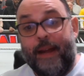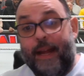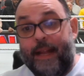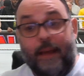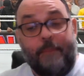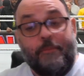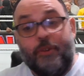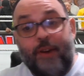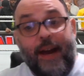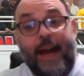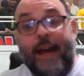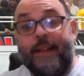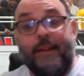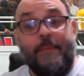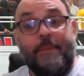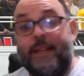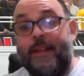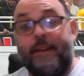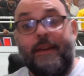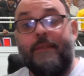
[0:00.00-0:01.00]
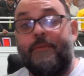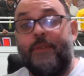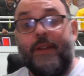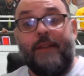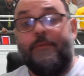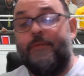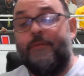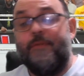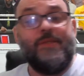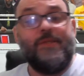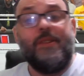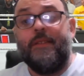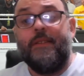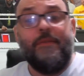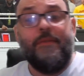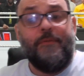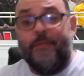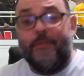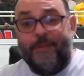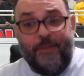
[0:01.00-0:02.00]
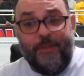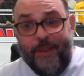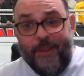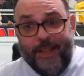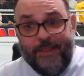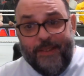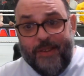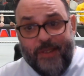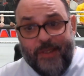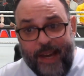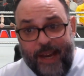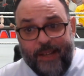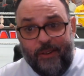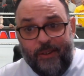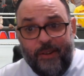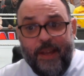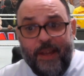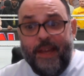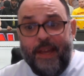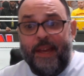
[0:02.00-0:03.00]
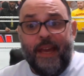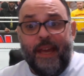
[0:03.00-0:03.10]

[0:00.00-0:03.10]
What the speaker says: And I'm glad. I mean, if he's not defending the title,